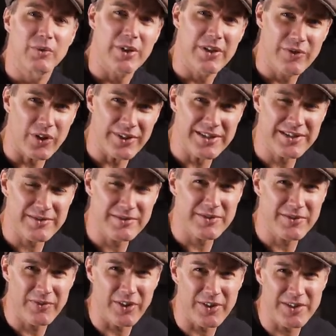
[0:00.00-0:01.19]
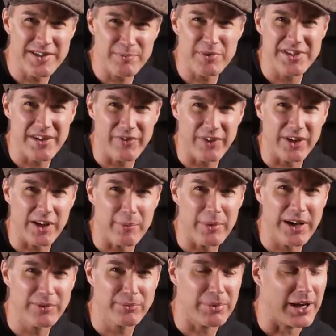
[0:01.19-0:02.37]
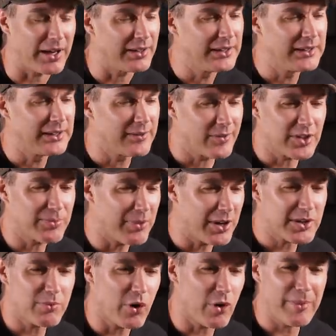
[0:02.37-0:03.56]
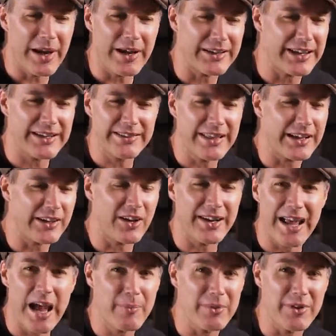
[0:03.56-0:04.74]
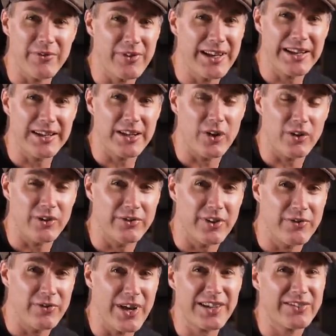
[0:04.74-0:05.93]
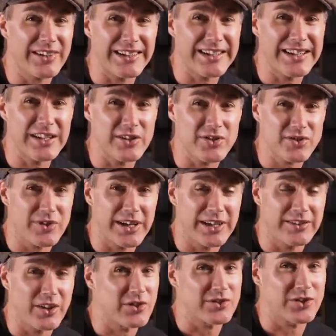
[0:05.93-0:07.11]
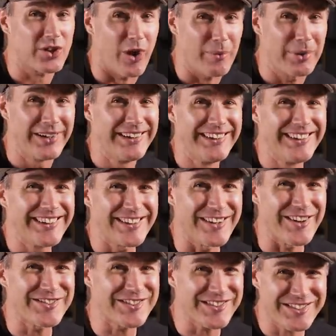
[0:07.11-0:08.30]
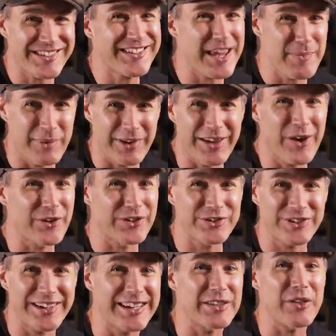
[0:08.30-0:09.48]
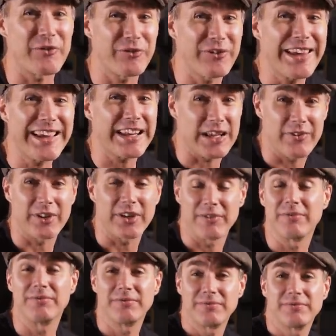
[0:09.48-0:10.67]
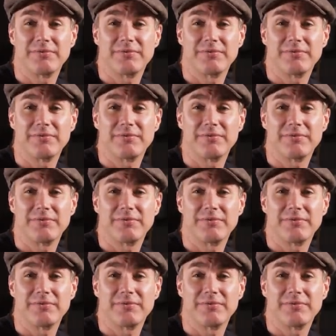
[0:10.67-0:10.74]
where you've got this very specific kind of bass part. It's much more about getting that kind of happy feeling going on. So if you accidentally hit a string, don't stop. You know, just keep it going and try and keep the feeling of it. Doesn't